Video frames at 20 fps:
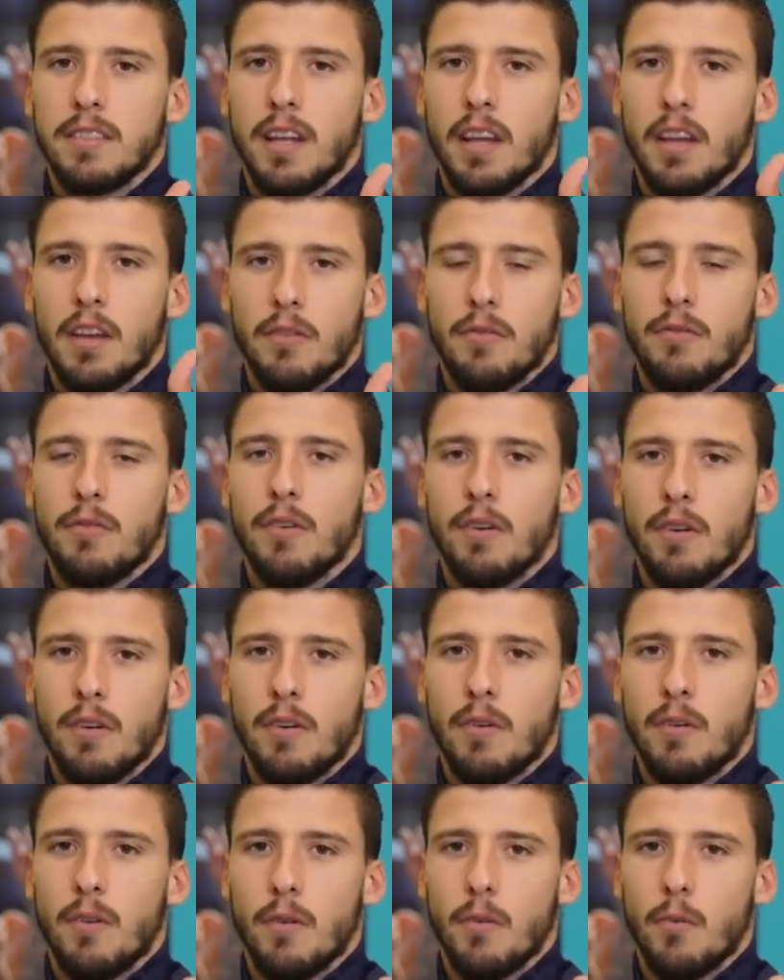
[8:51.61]
Thank you
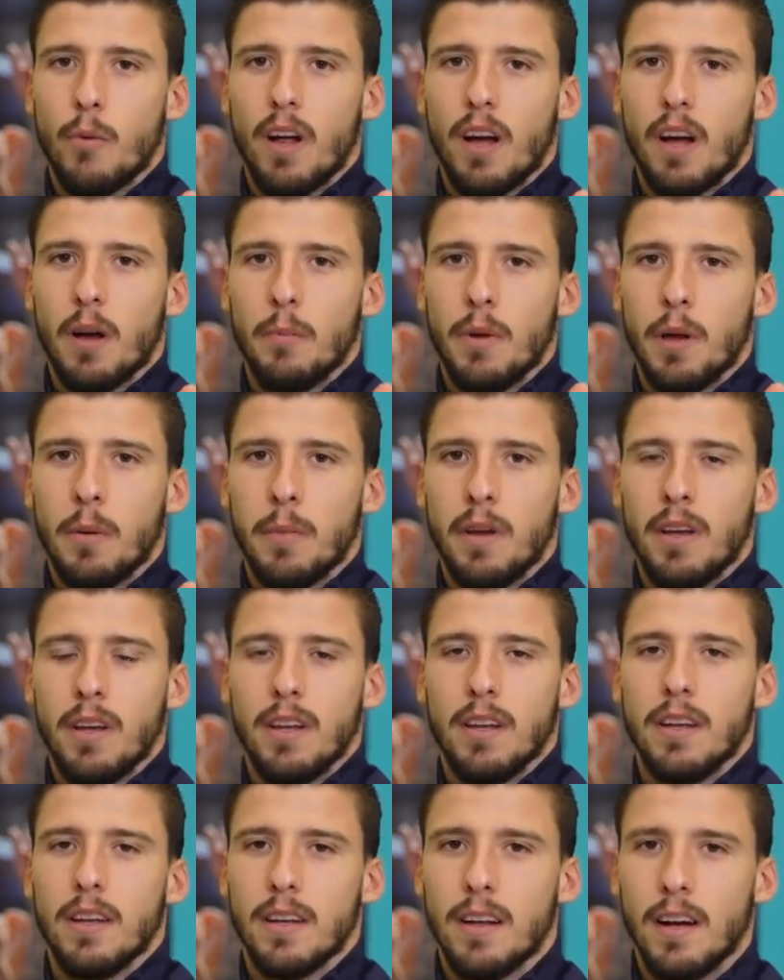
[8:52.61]
for welcoming me.